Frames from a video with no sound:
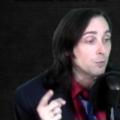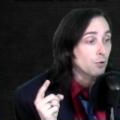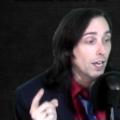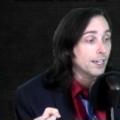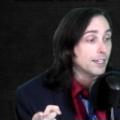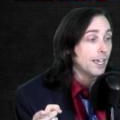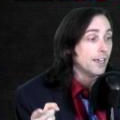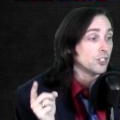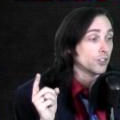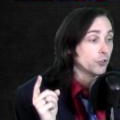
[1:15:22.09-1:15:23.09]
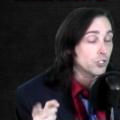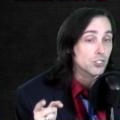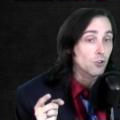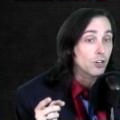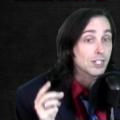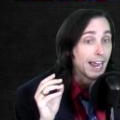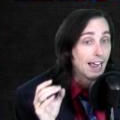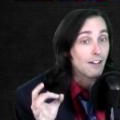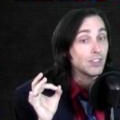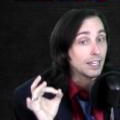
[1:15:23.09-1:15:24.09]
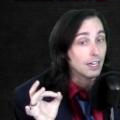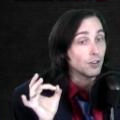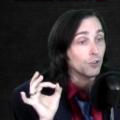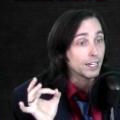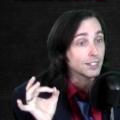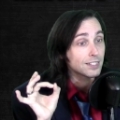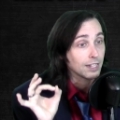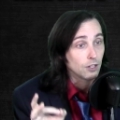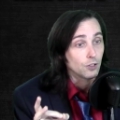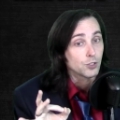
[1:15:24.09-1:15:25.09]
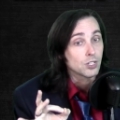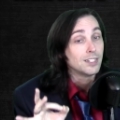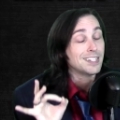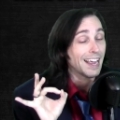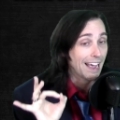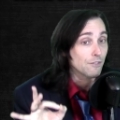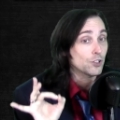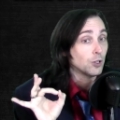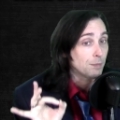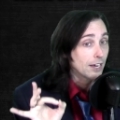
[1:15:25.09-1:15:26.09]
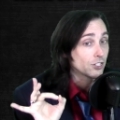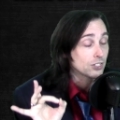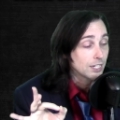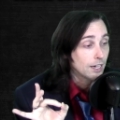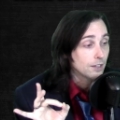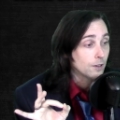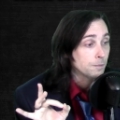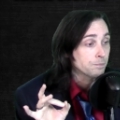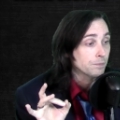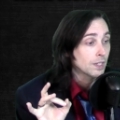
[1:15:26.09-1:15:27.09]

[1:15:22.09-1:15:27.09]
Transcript: Brian Cage, and Luchasaurus have the in-ring skills to have good matches together.